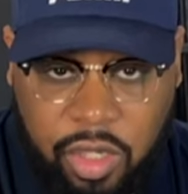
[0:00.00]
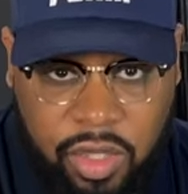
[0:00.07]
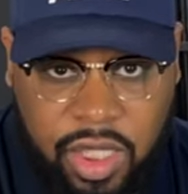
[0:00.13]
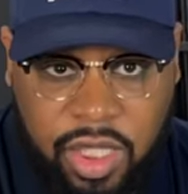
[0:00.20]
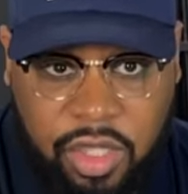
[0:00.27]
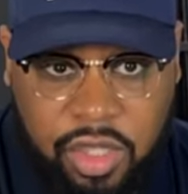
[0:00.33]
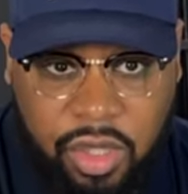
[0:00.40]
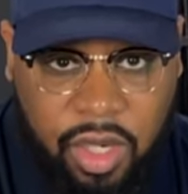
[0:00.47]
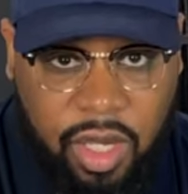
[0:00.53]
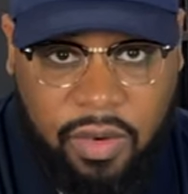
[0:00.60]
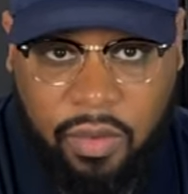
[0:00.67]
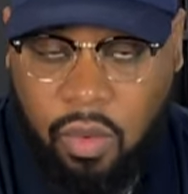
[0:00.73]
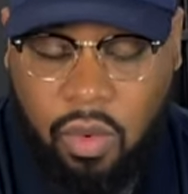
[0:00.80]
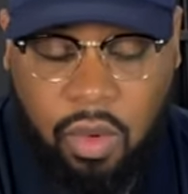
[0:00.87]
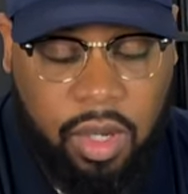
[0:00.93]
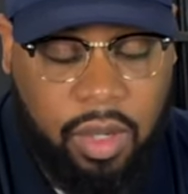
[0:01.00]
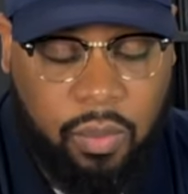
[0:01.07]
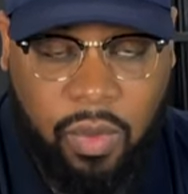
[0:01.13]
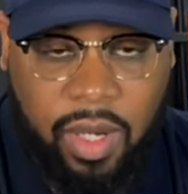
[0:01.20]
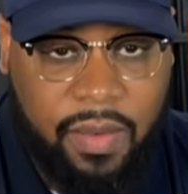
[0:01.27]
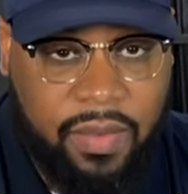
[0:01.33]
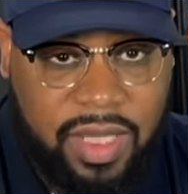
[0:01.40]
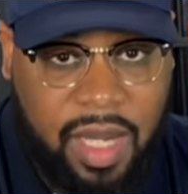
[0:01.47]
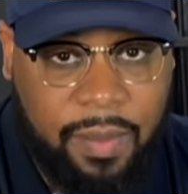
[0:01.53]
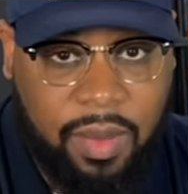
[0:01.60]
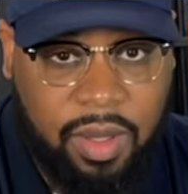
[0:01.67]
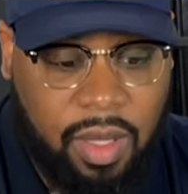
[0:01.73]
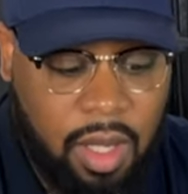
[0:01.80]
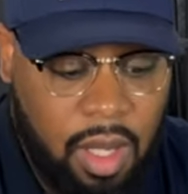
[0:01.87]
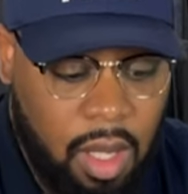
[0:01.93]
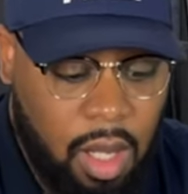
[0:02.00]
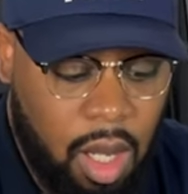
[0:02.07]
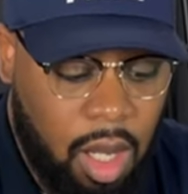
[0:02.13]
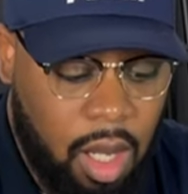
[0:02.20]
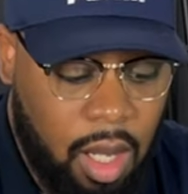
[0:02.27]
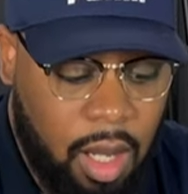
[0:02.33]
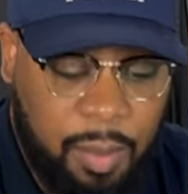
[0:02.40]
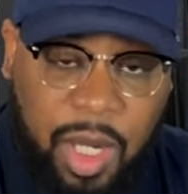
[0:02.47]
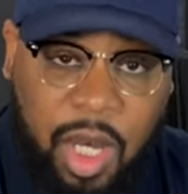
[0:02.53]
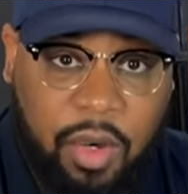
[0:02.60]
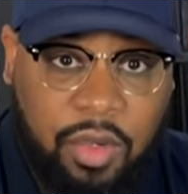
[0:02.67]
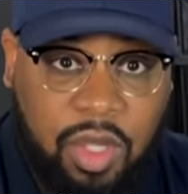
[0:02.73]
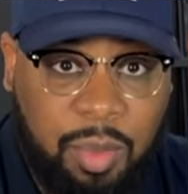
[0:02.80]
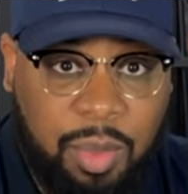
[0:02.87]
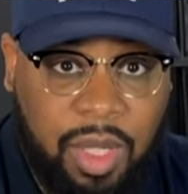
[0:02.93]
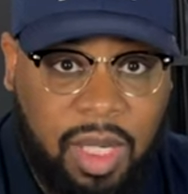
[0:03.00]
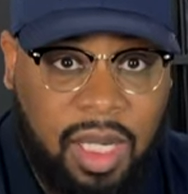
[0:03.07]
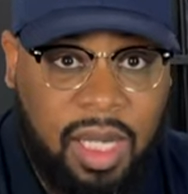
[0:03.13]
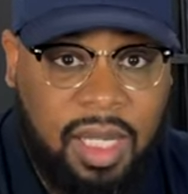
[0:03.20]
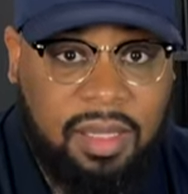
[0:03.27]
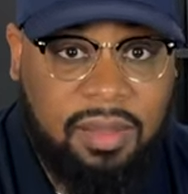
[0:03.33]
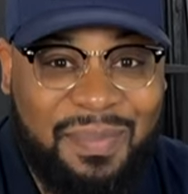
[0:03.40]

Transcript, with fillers: t-shirt or whatever type of uh, apparel you put it on.